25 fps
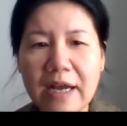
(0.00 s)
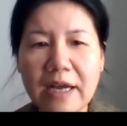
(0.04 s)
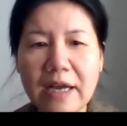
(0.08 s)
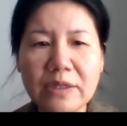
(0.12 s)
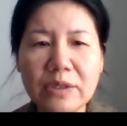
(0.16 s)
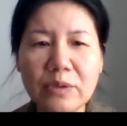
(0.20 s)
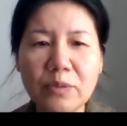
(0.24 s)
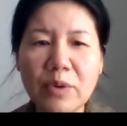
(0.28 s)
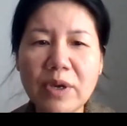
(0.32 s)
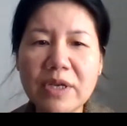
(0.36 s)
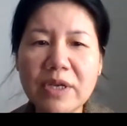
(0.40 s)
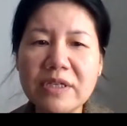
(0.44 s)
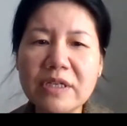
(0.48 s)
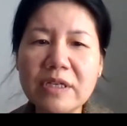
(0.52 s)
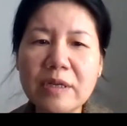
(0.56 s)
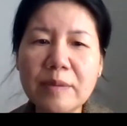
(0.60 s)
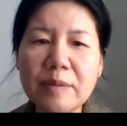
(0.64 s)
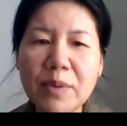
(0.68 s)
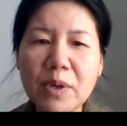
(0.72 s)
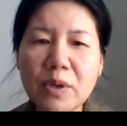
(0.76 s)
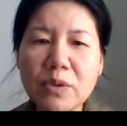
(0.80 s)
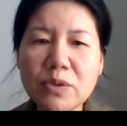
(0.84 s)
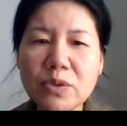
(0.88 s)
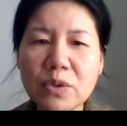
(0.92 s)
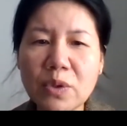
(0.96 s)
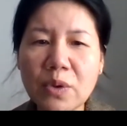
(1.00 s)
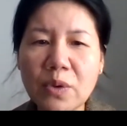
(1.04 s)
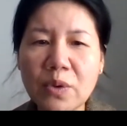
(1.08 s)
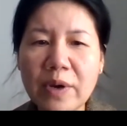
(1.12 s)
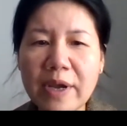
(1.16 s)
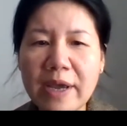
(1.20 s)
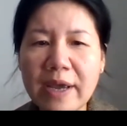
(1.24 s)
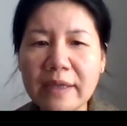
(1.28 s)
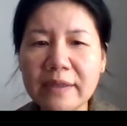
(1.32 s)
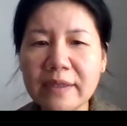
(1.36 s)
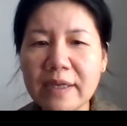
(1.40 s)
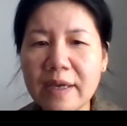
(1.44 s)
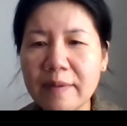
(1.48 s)
And we did both
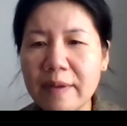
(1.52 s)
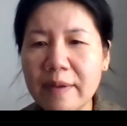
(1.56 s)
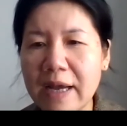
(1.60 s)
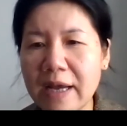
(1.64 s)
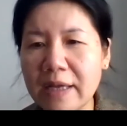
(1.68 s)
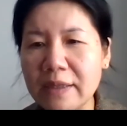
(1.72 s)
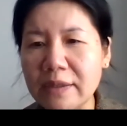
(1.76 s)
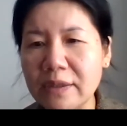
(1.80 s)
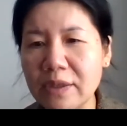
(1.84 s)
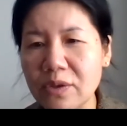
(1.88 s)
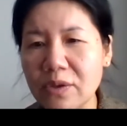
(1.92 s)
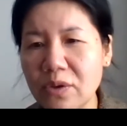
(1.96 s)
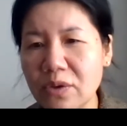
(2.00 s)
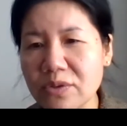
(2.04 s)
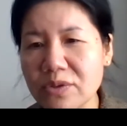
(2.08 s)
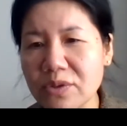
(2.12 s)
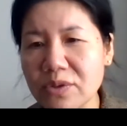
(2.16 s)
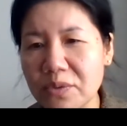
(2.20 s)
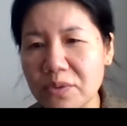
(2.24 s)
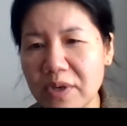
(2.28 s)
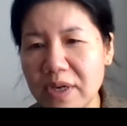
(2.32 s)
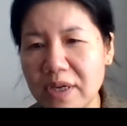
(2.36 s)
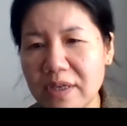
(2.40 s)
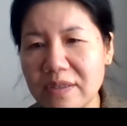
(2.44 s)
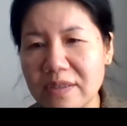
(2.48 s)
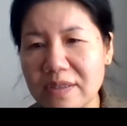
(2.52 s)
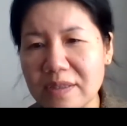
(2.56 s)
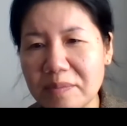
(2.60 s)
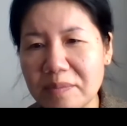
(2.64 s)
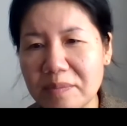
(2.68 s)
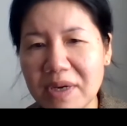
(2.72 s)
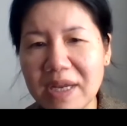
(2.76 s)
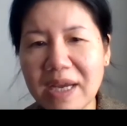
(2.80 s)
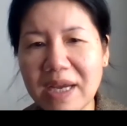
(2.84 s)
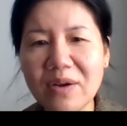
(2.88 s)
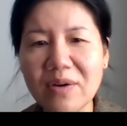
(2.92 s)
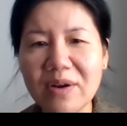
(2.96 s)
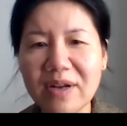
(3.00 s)
all-atom and cross-grained
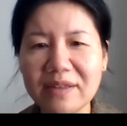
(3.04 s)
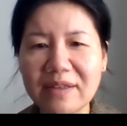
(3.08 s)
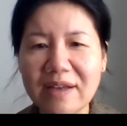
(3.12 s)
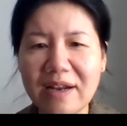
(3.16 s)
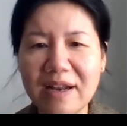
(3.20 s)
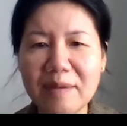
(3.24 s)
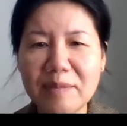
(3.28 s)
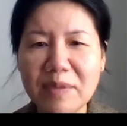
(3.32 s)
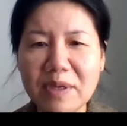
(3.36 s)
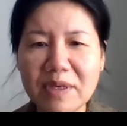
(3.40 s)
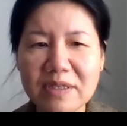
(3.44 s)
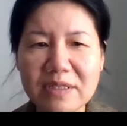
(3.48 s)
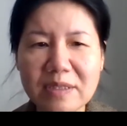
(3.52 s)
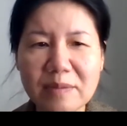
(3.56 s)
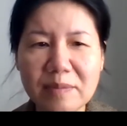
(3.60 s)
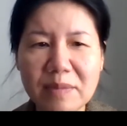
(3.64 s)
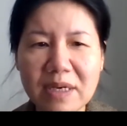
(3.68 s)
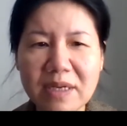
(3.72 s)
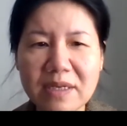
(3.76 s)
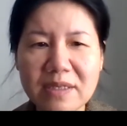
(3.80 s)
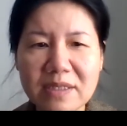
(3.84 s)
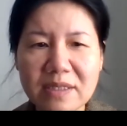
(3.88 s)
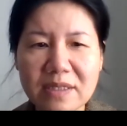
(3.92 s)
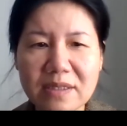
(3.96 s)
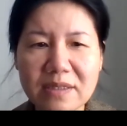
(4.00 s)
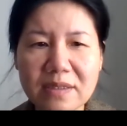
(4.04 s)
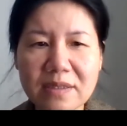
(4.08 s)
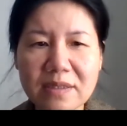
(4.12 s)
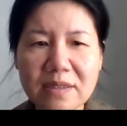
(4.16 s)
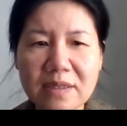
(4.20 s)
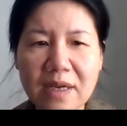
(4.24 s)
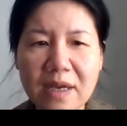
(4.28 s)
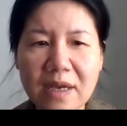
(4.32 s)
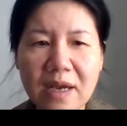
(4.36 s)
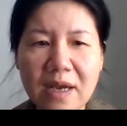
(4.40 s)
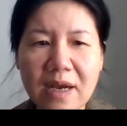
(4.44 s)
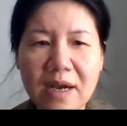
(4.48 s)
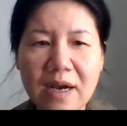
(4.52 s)
molecular dynamic
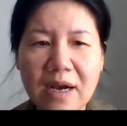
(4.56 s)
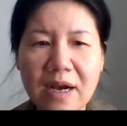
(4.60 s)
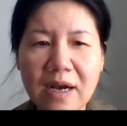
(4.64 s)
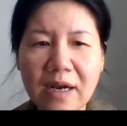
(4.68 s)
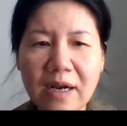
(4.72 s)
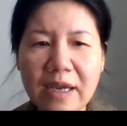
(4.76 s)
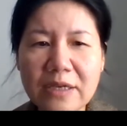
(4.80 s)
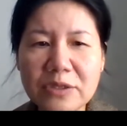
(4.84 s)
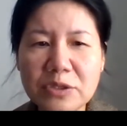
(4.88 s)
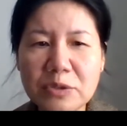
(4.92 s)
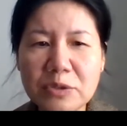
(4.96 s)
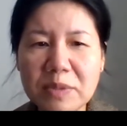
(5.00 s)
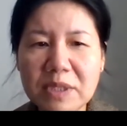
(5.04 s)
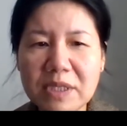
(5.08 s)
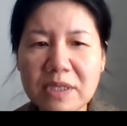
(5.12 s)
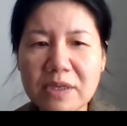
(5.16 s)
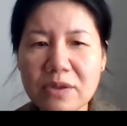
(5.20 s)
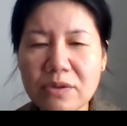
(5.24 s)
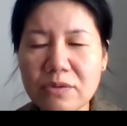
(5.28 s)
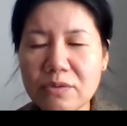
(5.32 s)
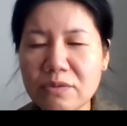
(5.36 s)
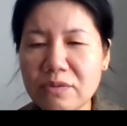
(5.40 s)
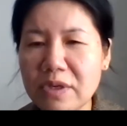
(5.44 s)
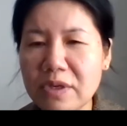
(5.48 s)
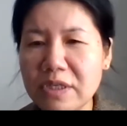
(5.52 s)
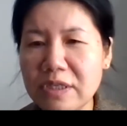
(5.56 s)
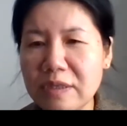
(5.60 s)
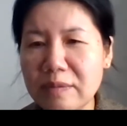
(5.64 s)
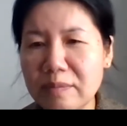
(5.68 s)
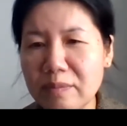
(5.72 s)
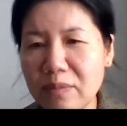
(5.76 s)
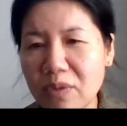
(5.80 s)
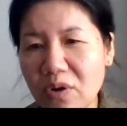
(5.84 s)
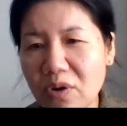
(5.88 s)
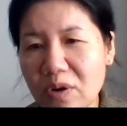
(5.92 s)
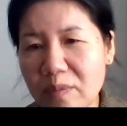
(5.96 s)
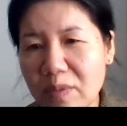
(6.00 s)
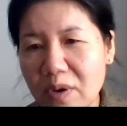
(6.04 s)
simulations on HBD3
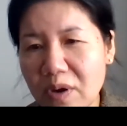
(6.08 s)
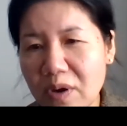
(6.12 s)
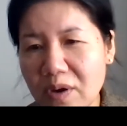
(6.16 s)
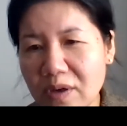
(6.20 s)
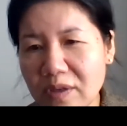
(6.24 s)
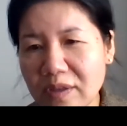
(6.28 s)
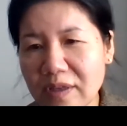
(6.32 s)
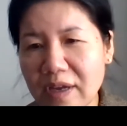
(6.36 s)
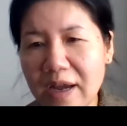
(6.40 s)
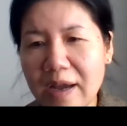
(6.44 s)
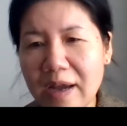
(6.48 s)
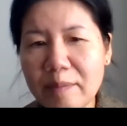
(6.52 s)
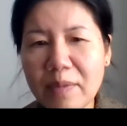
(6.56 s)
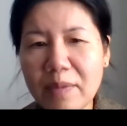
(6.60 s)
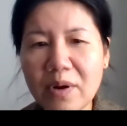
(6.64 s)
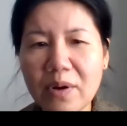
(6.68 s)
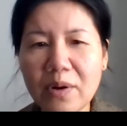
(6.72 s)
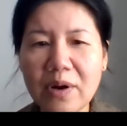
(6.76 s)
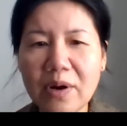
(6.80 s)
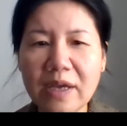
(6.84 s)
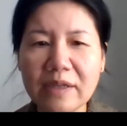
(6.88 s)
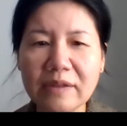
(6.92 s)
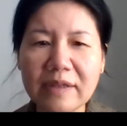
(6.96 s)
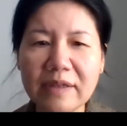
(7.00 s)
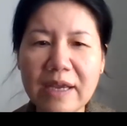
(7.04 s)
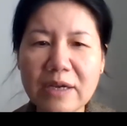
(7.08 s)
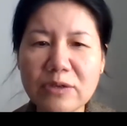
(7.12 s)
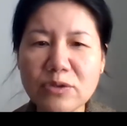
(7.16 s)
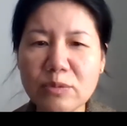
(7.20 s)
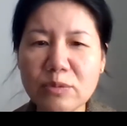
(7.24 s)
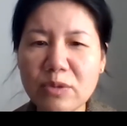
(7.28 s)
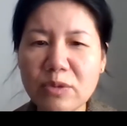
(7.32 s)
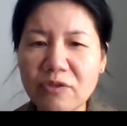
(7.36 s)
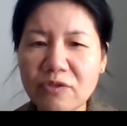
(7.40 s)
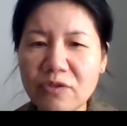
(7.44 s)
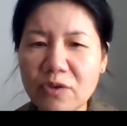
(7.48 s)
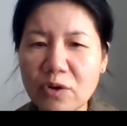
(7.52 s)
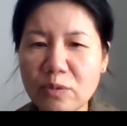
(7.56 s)
in monomer, dimer, and
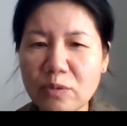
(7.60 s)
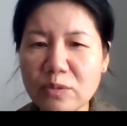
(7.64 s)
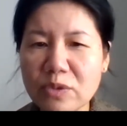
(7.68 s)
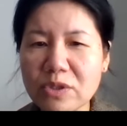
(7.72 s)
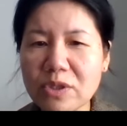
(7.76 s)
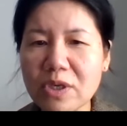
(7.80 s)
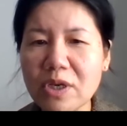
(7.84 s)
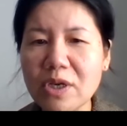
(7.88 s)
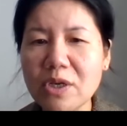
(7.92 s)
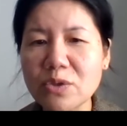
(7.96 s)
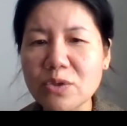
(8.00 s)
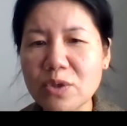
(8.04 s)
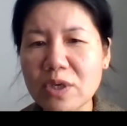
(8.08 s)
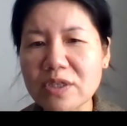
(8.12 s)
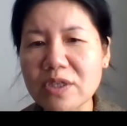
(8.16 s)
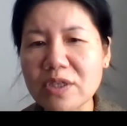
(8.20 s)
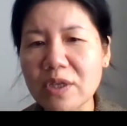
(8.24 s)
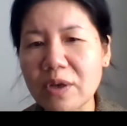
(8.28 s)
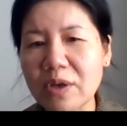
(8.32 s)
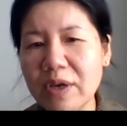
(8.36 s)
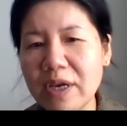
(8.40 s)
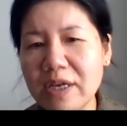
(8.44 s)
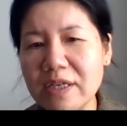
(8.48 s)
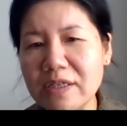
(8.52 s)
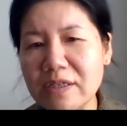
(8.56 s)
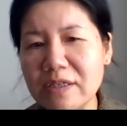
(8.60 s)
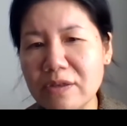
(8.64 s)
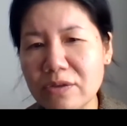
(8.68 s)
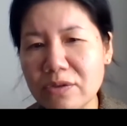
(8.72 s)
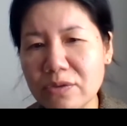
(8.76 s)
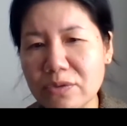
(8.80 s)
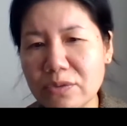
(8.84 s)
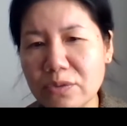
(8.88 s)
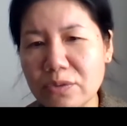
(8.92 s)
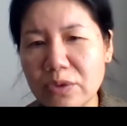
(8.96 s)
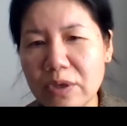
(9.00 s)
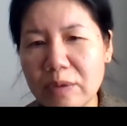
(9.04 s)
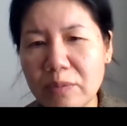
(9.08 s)
tetramer forms,
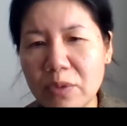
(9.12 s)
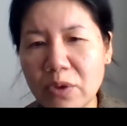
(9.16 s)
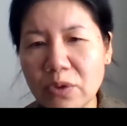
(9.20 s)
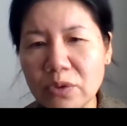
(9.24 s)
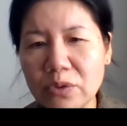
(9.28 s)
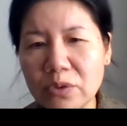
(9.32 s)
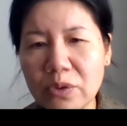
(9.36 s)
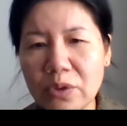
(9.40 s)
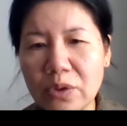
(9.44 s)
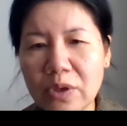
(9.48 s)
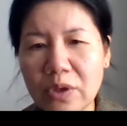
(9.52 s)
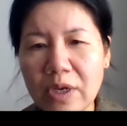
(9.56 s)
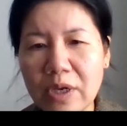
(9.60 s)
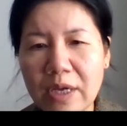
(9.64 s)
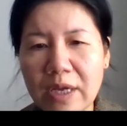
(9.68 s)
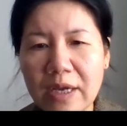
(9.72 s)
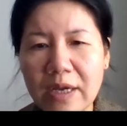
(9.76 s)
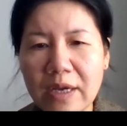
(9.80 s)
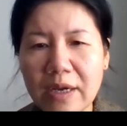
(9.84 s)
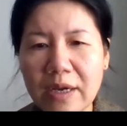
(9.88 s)
translocating through the model